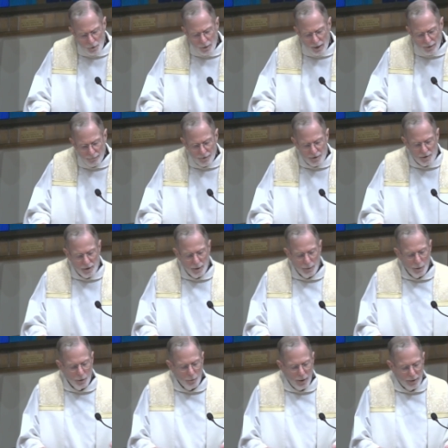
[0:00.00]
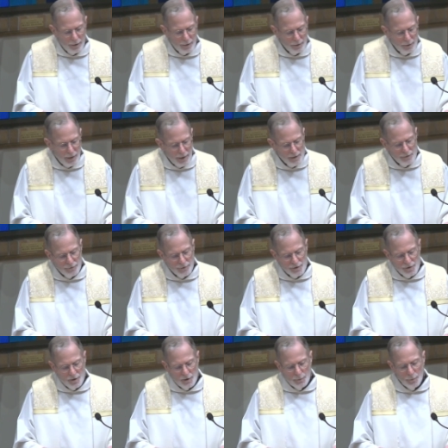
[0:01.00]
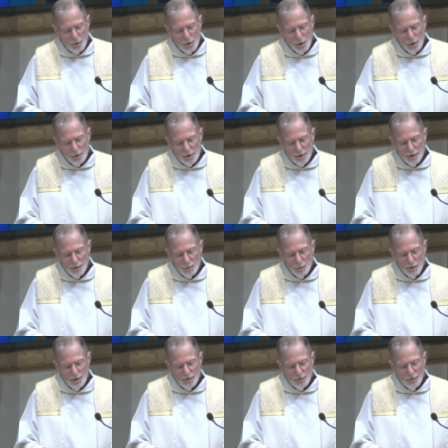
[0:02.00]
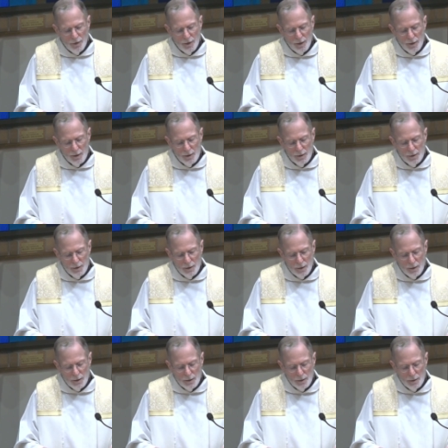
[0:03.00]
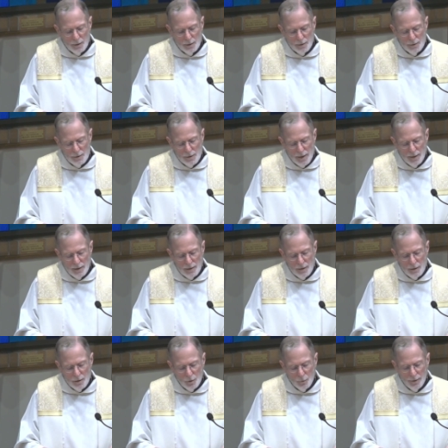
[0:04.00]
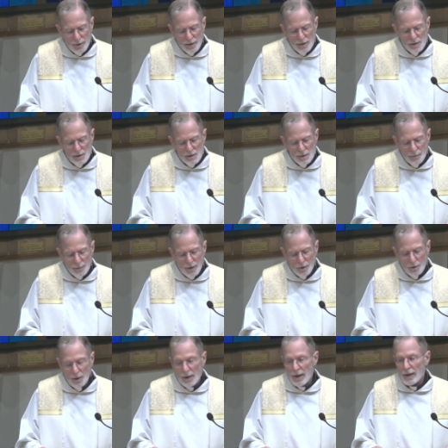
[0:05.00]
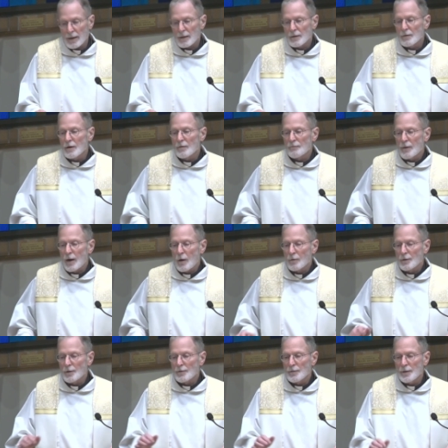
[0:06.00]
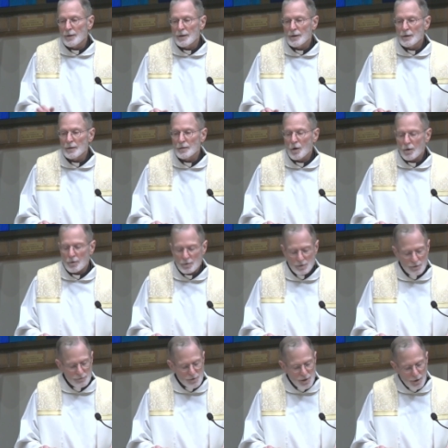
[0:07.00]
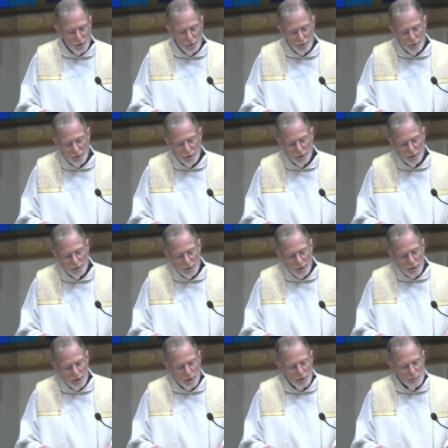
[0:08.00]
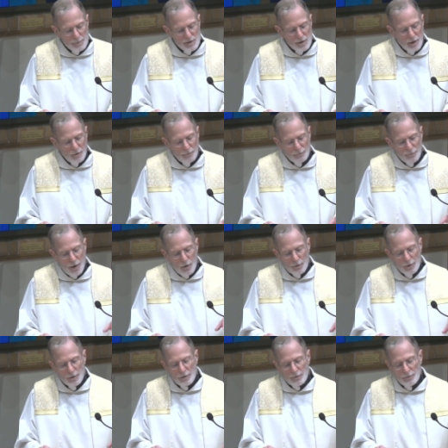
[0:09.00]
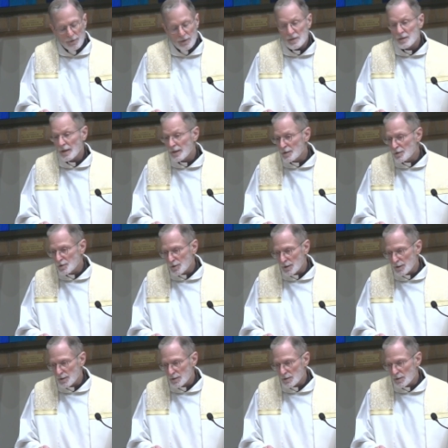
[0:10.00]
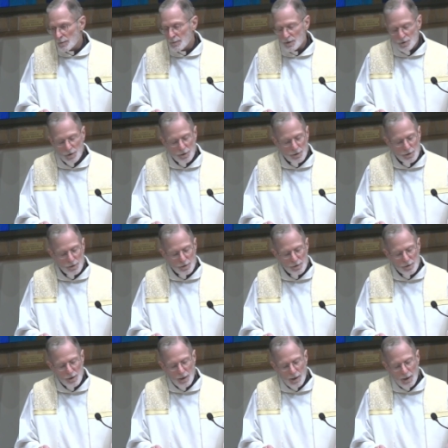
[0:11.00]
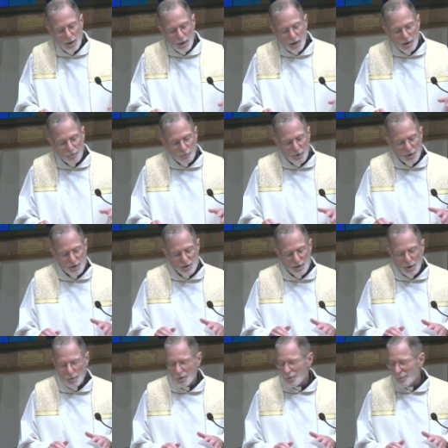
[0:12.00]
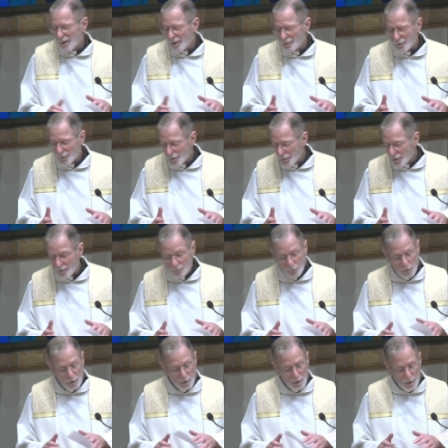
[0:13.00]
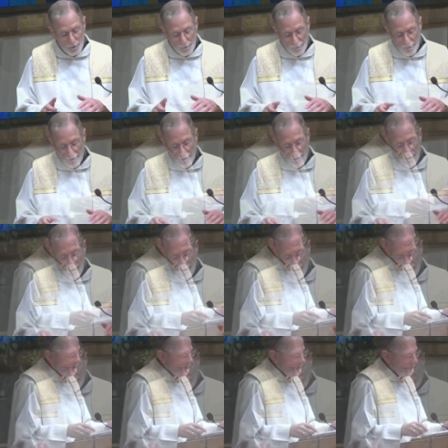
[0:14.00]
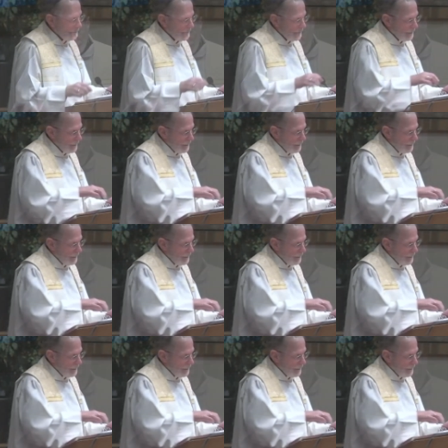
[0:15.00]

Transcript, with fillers: So obviously, we recognize Vincent de Paul. He, with uh, uh, St. Louise de Marillac, uh, founded the Daughters of Charity. He himself founded the Vincentians, the missioners, of which there are about 3,400 today.